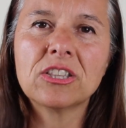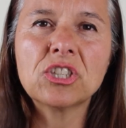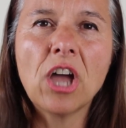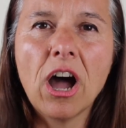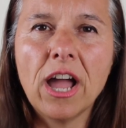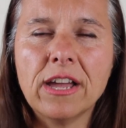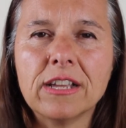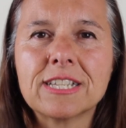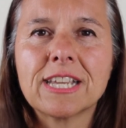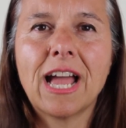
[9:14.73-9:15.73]

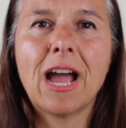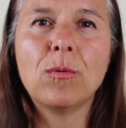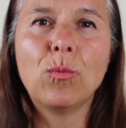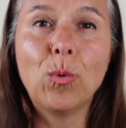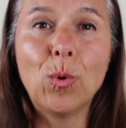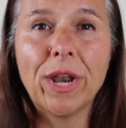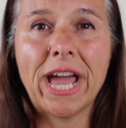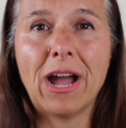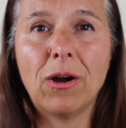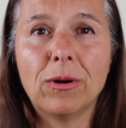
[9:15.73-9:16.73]
tired and worn
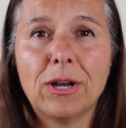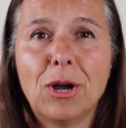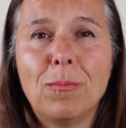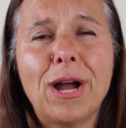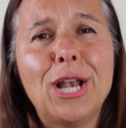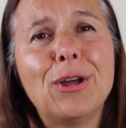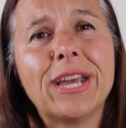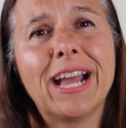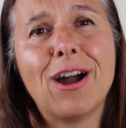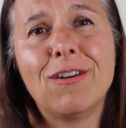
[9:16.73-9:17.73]
out by
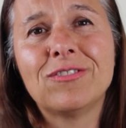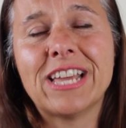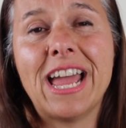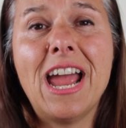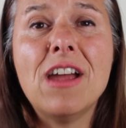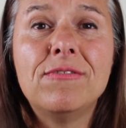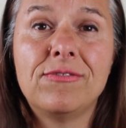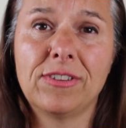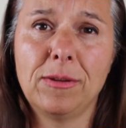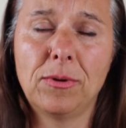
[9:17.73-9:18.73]
looking after
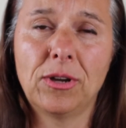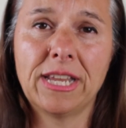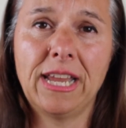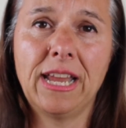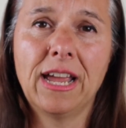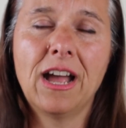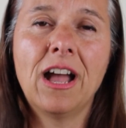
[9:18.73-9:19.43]
everybody